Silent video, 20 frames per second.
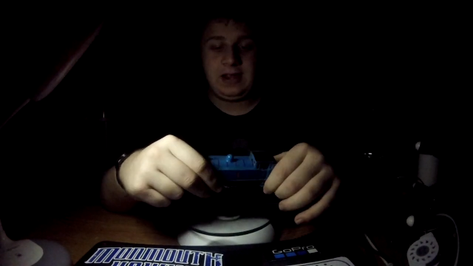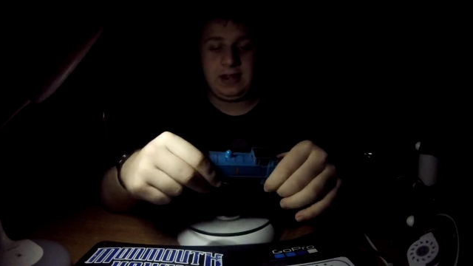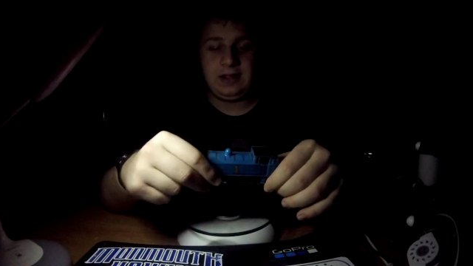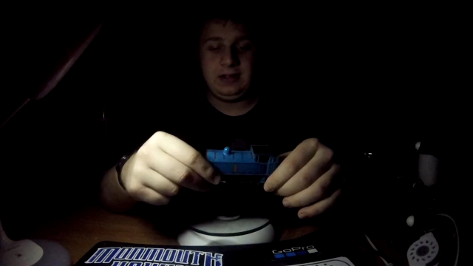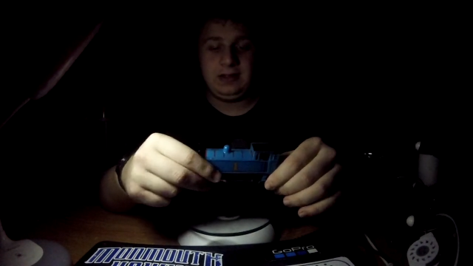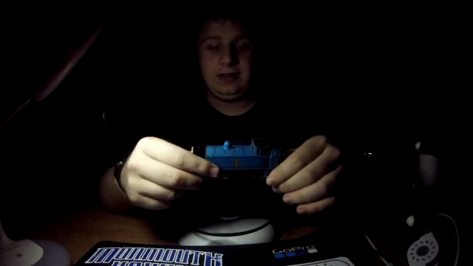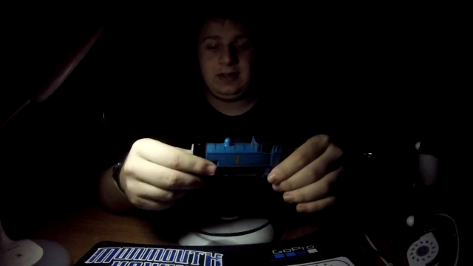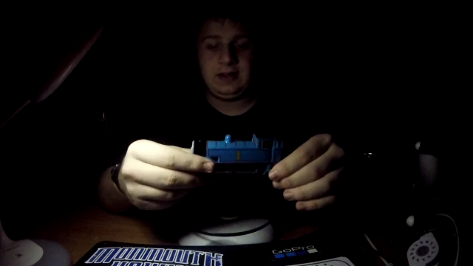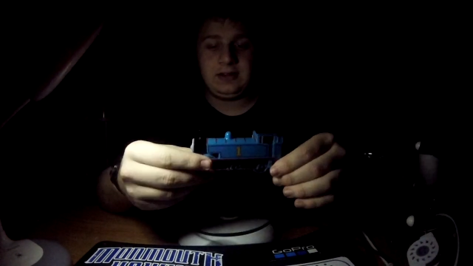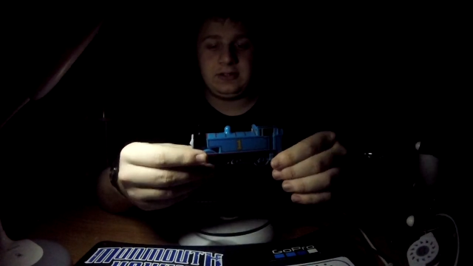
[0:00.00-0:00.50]

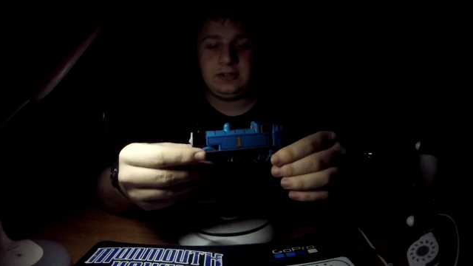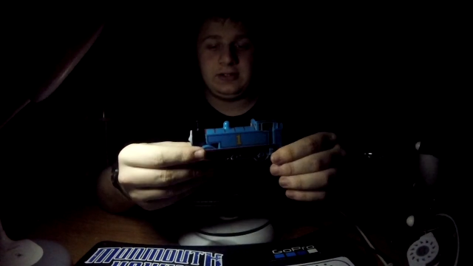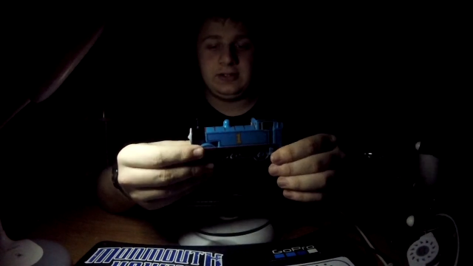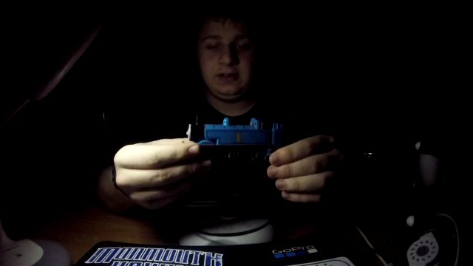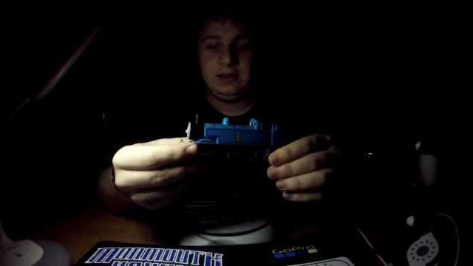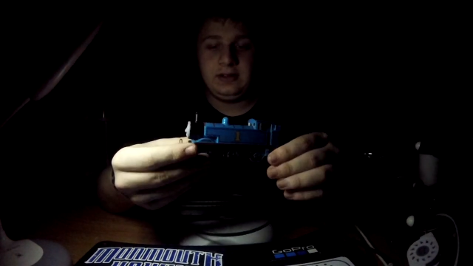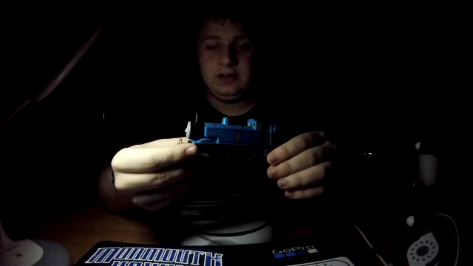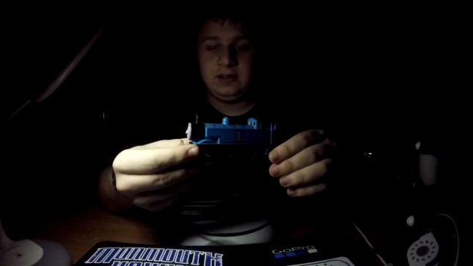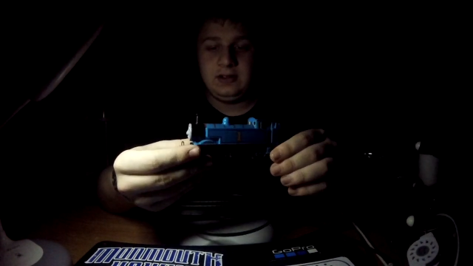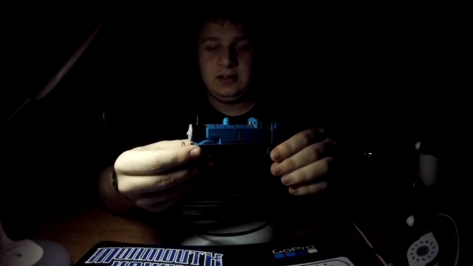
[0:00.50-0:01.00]

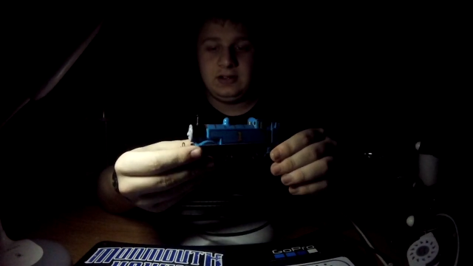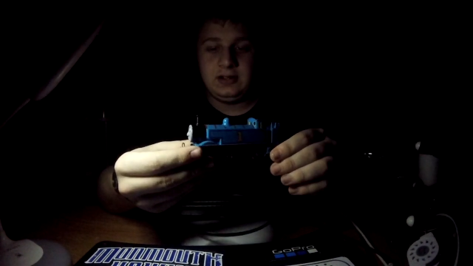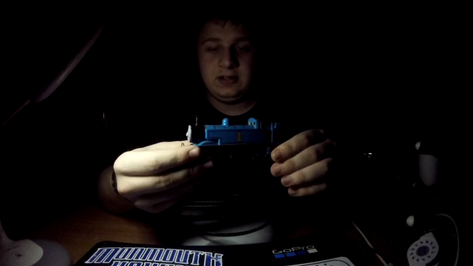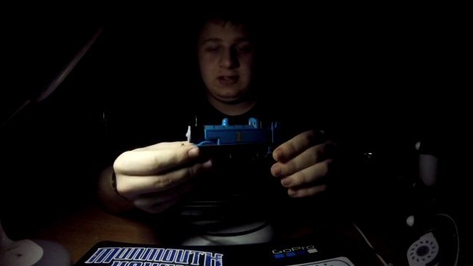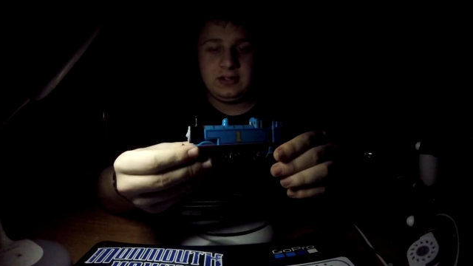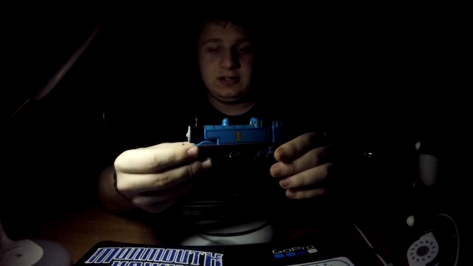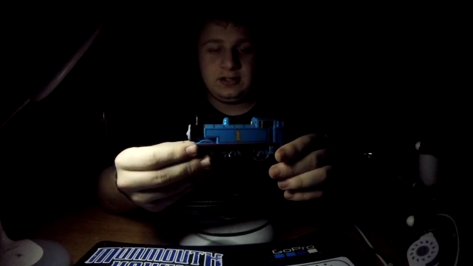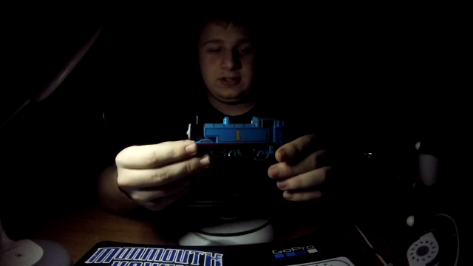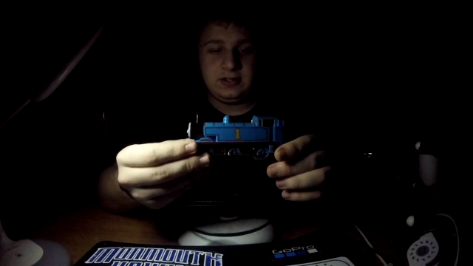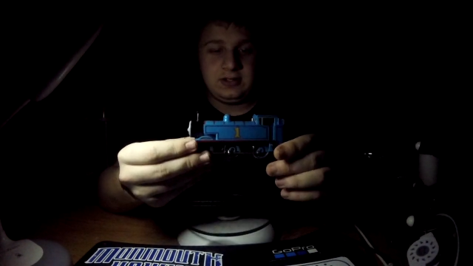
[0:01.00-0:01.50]
collection,
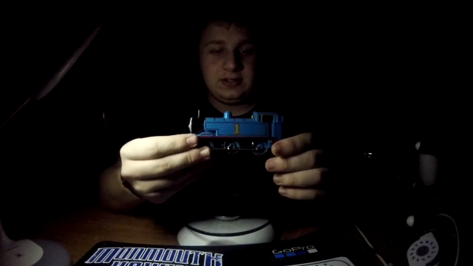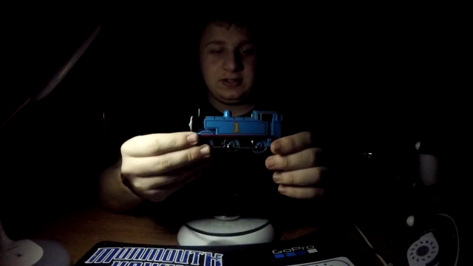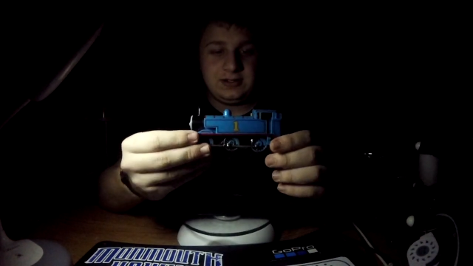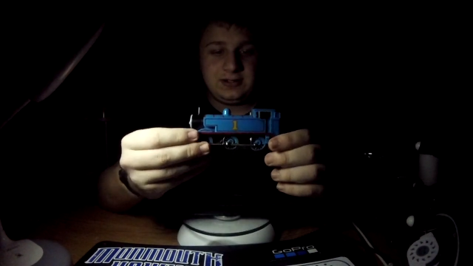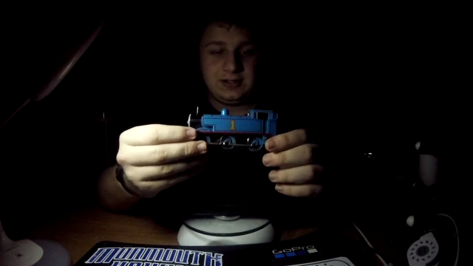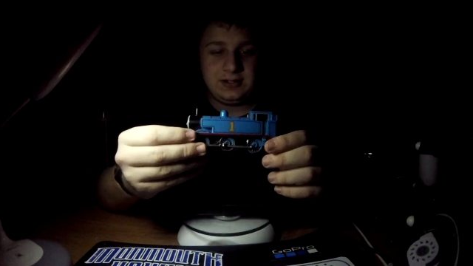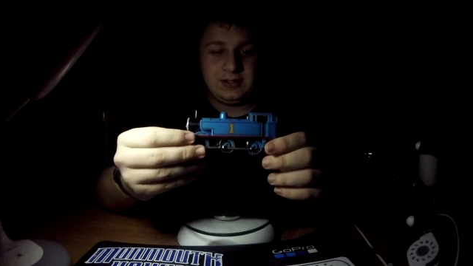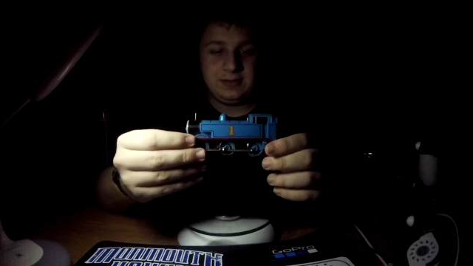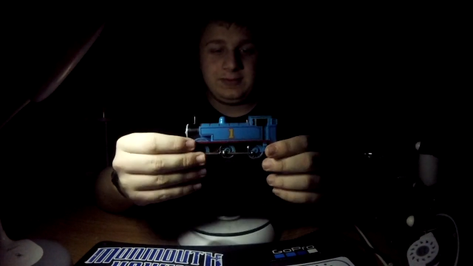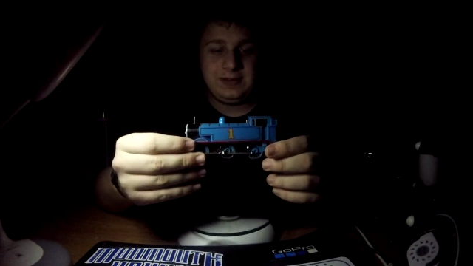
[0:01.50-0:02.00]

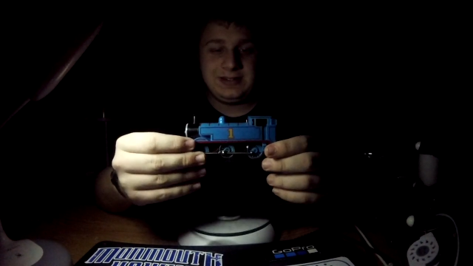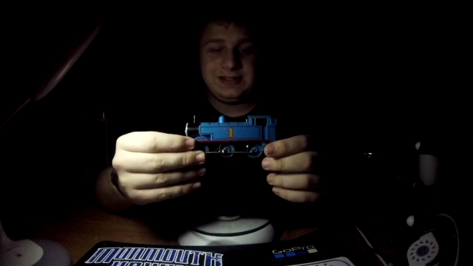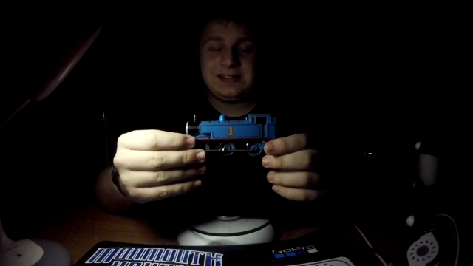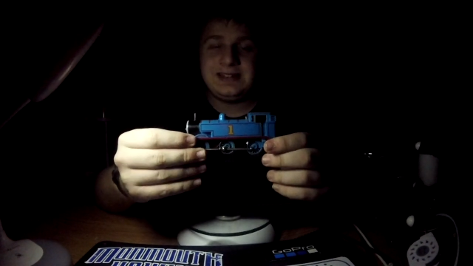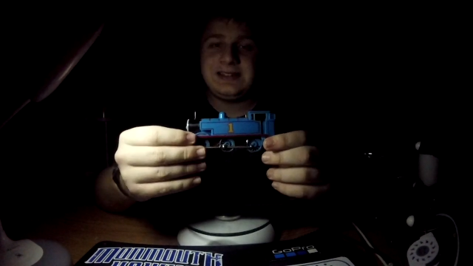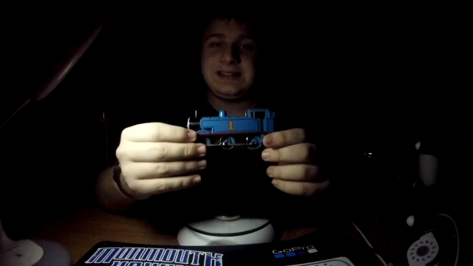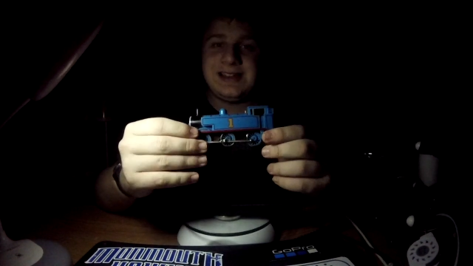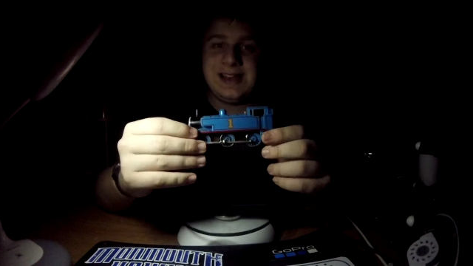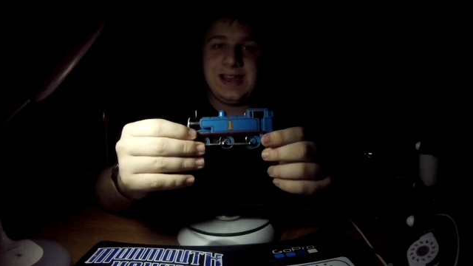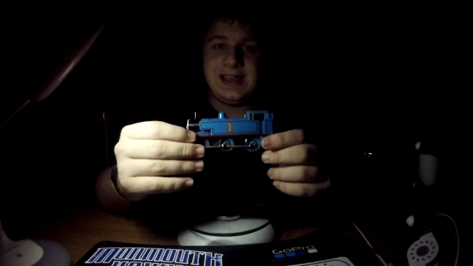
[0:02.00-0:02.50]
Thomas the
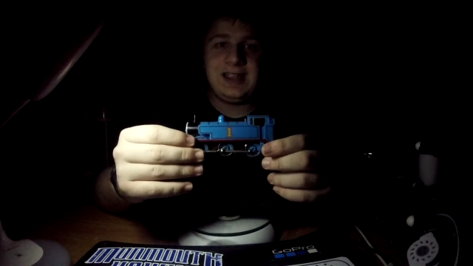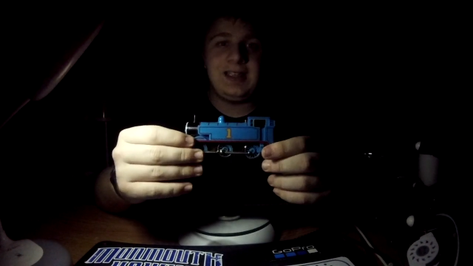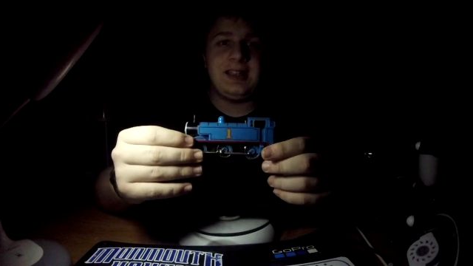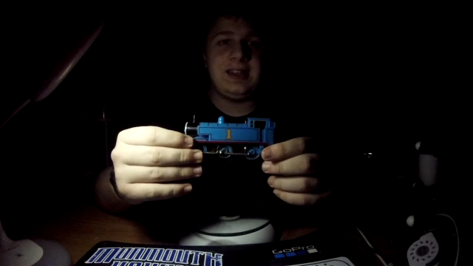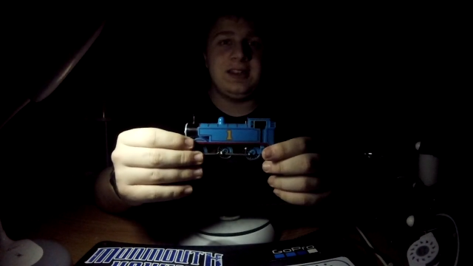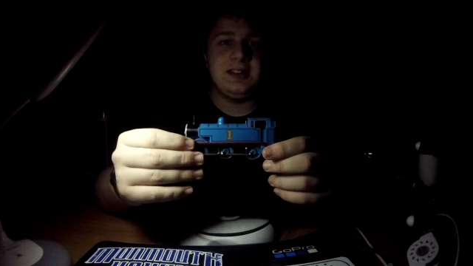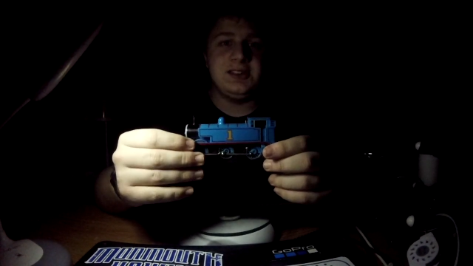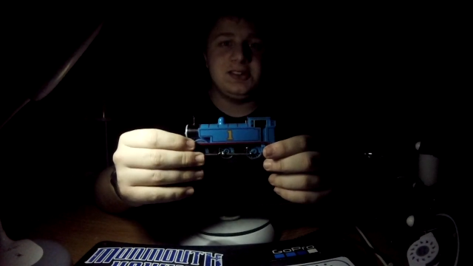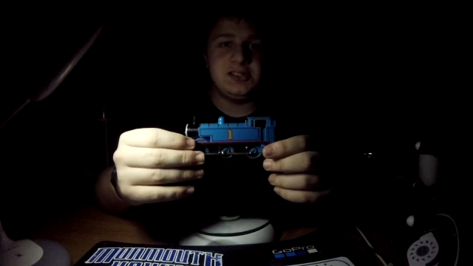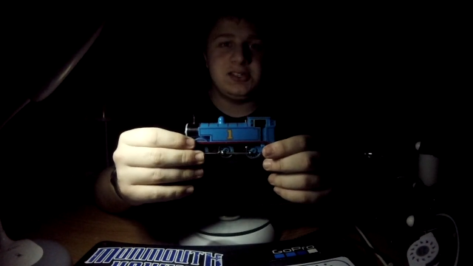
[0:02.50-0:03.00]
Tank
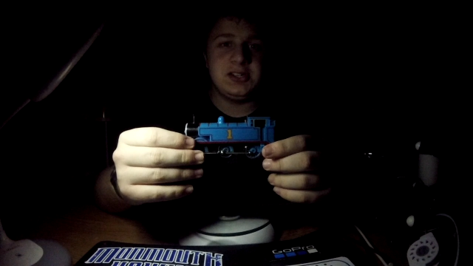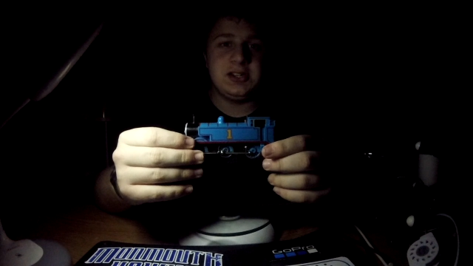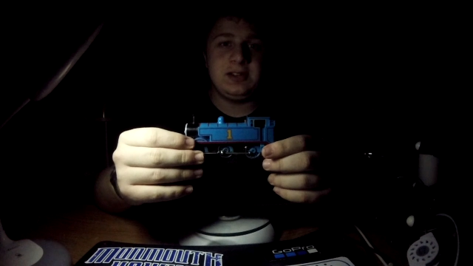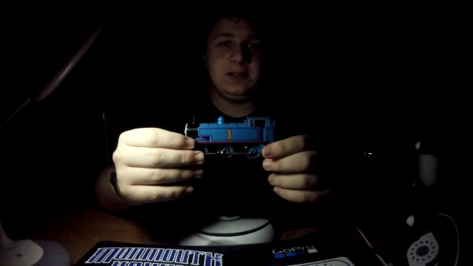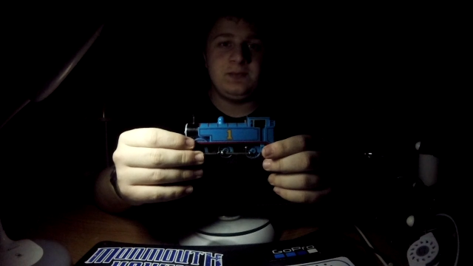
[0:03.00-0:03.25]
Engine.